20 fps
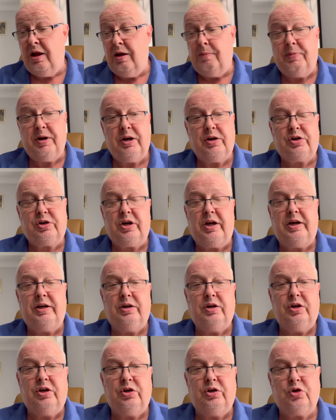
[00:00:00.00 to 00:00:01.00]
But China
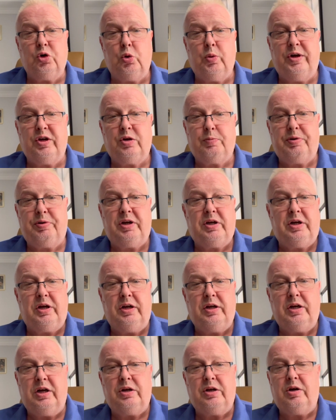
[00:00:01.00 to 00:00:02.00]
is always
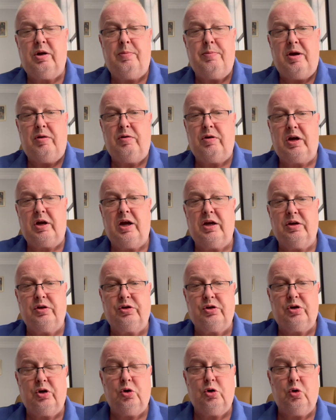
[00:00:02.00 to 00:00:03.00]
picking that America has
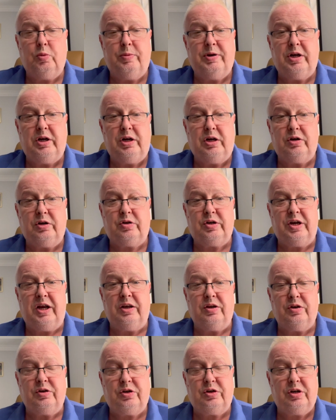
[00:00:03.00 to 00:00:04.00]
so many
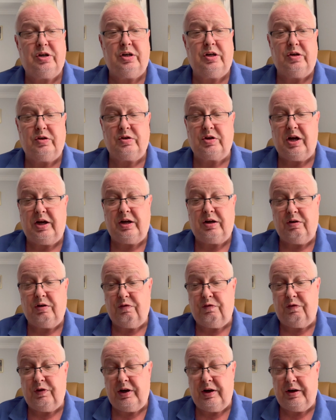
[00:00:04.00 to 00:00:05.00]
tent cities, like in
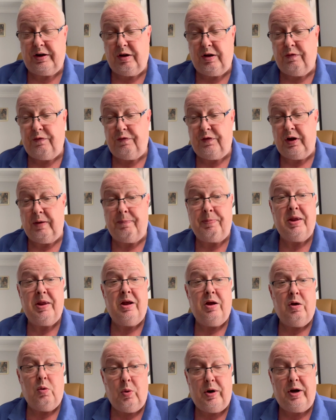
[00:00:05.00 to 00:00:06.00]
Philadelphia.
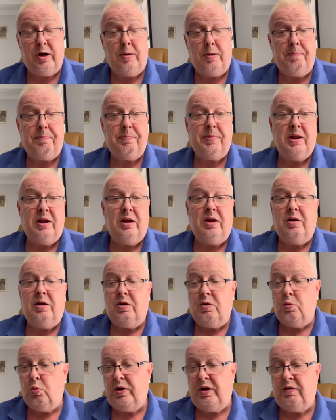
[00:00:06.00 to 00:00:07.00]
Well,
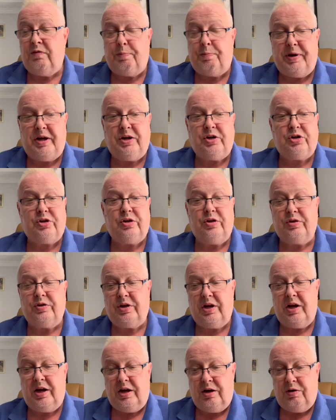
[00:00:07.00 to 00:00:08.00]
with patience
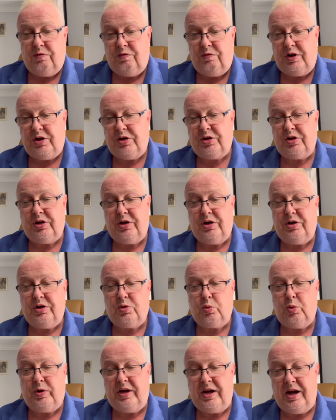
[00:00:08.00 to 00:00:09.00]
and
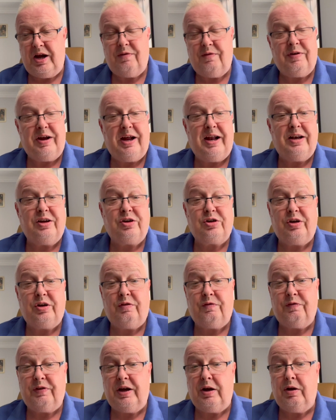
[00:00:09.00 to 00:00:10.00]
research, we have actually
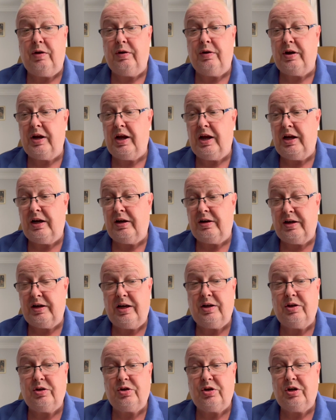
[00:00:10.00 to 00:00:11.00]
found a
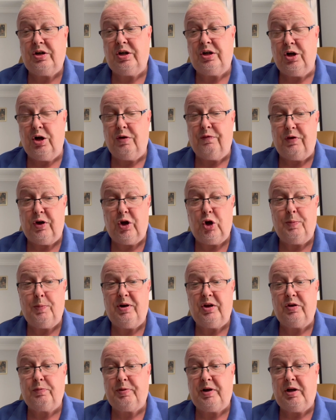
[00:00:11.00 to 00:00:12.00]
tent city of
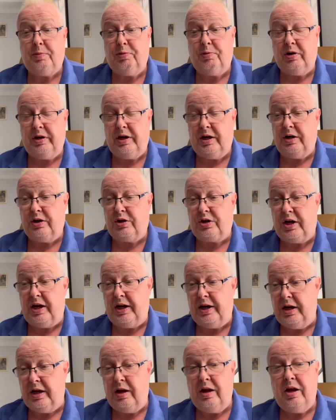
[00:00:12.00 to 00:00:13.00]
homeless people in
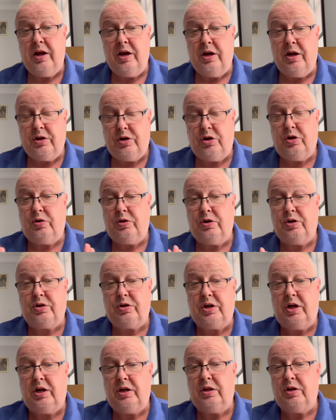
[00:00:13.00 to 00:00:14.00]
China. You could
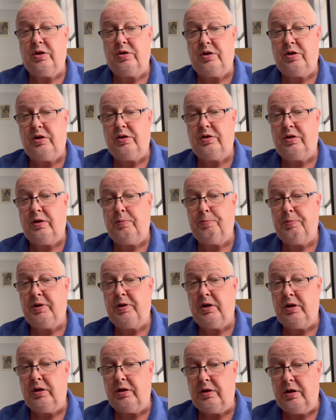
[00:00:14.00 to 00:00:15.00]
say the
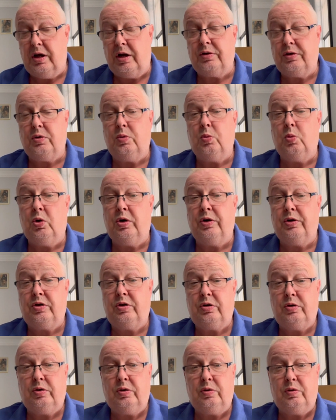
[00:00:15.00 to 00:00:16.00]
CCP doesn't want
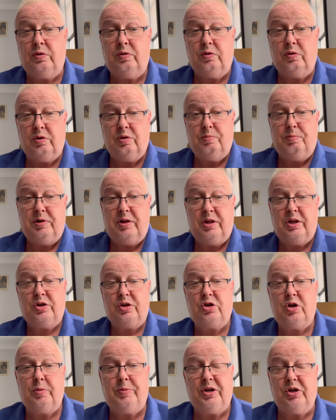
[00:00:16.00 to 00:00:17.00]
this
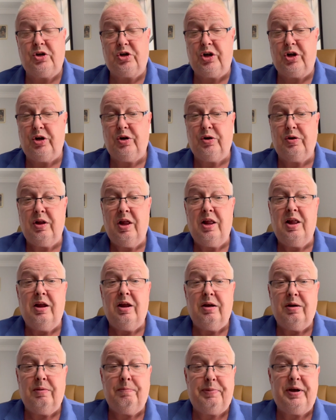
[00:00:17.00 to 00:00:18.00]
to be shown,
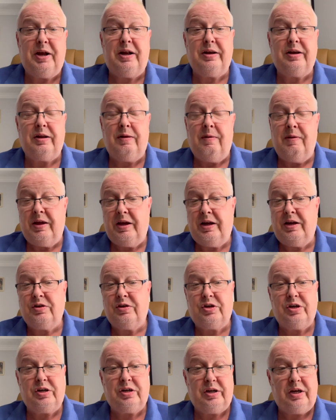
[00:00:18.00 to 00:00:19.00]
but it's
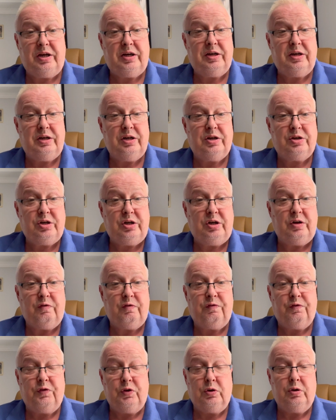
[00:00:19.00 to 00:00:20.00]
a kick in the teeth
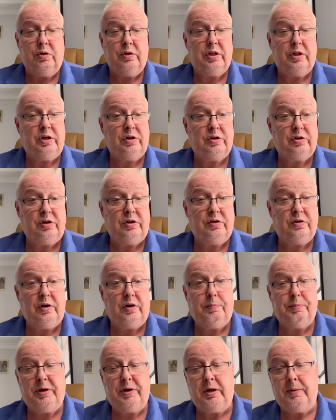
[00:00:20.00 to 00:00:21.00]
for the
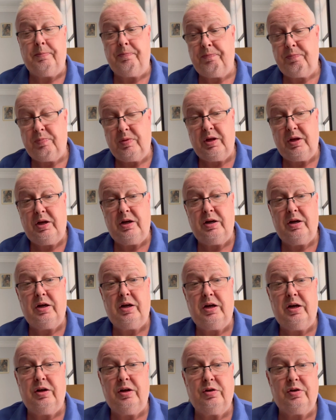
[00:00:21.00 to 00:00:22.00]
CCP. Here
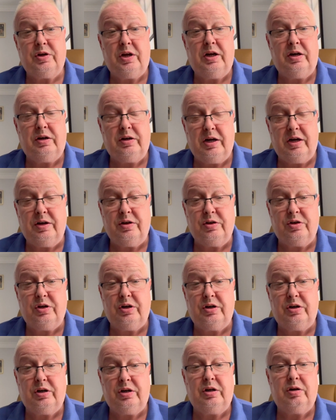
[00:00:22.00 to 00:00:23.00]
is a tent
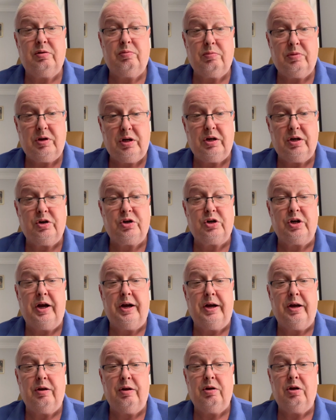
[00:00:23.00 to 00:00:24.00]
city in
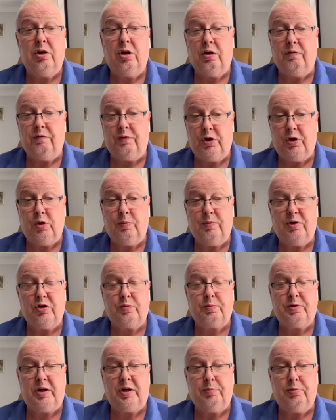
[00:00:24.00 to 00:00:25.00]
China of homeless
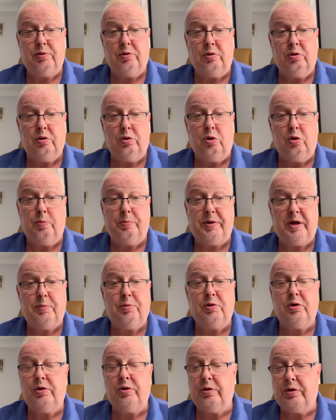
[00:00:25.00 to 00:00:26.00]
people or
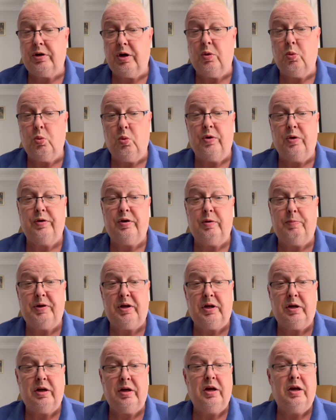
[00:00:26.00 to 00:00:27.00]
people who don't want to
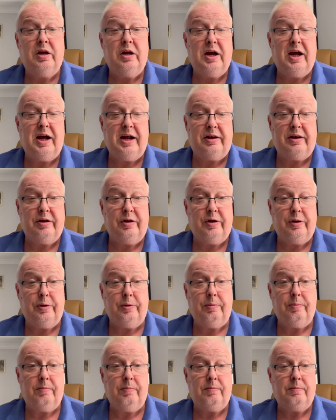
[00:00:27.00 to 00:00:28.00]
be at a
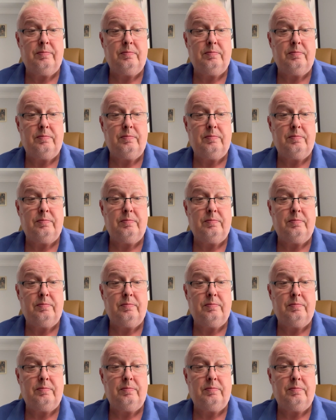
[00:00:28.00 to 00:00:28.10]
home.